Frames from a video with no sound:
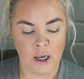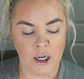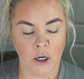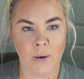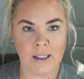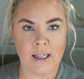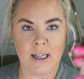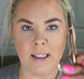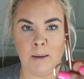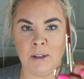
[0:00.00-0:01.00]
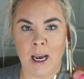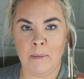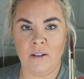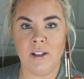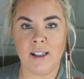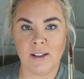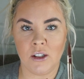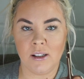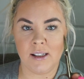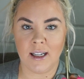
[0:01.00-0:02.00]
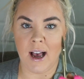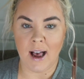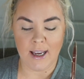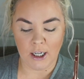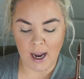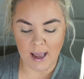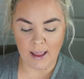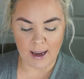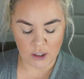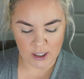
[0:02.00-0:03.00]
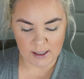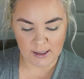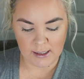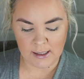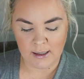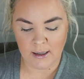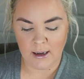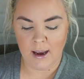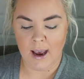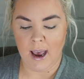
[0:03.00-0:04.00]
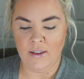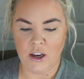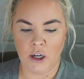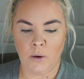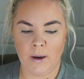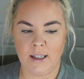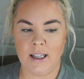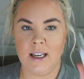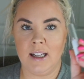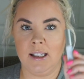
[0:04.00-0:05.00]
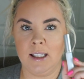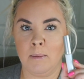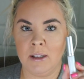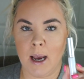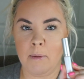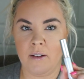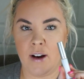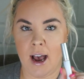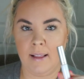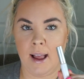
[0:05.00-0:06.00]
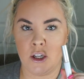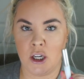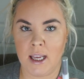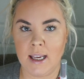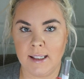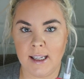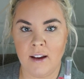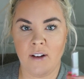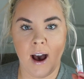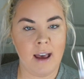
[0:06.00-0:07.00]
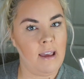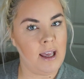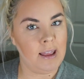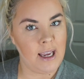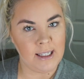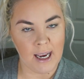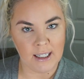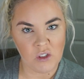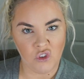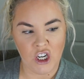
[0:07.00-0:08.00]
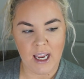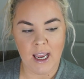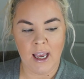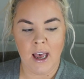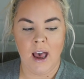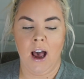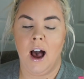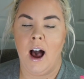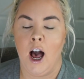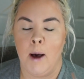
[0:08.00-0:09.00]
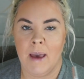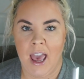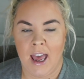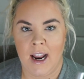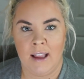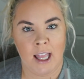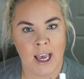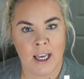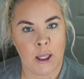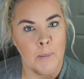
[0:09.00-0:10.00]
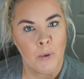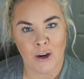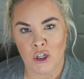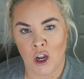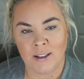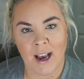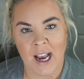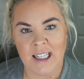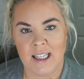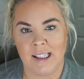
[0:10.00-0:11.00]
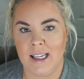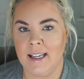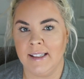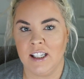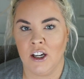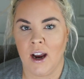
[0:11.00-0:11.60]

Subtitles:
You're going to need some type of scissors to cut your eyelashes, and then you're going to need some type of eyelash adhesive. I like latex free, and I like the brush on kind. It's easier.